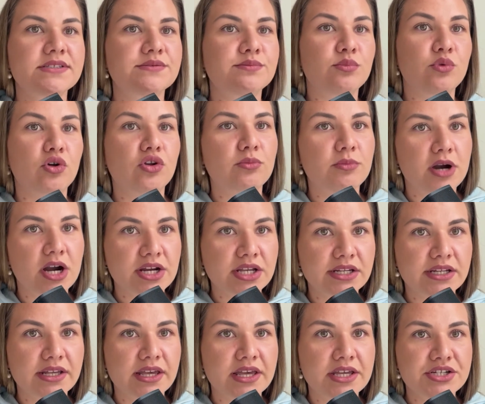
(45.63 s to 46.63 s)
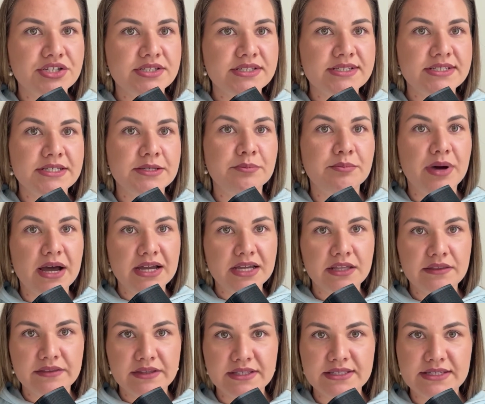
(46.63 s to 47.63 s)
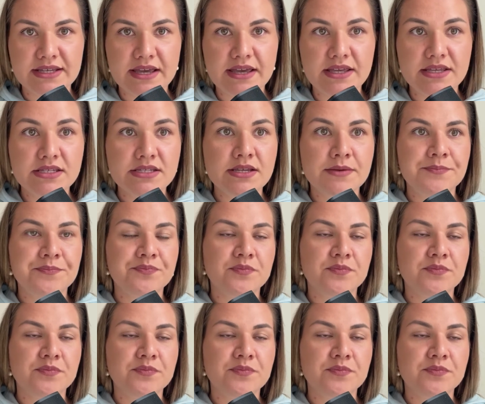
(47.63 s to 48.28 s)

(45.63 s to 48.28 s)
small marketing agency back in the days,